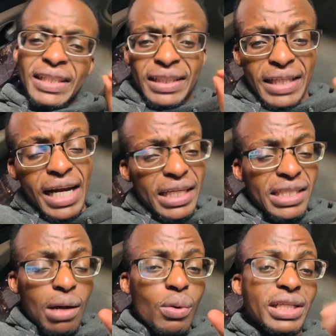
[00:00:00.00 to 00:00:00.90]
there is
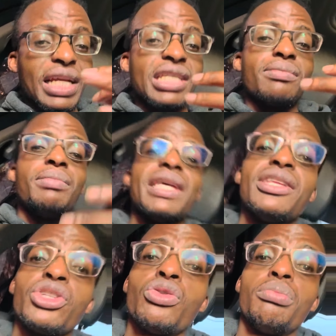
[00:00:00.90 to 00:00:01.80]
someone that is
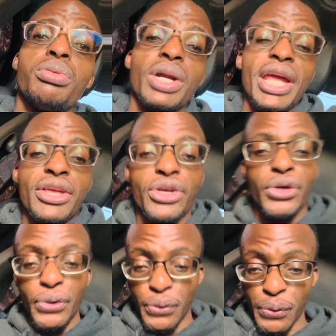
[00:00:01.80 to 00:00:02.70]
planning to
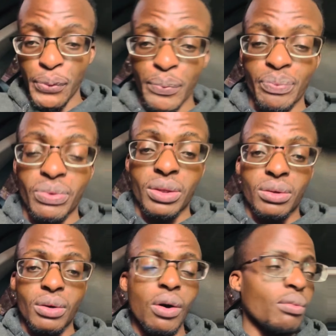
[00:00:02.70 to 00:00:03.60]
break you
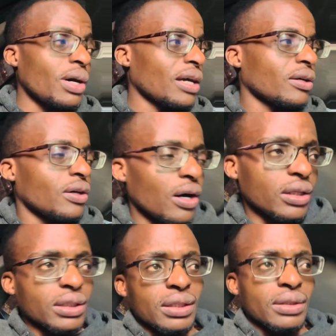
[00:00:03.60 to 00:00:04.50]
oh my god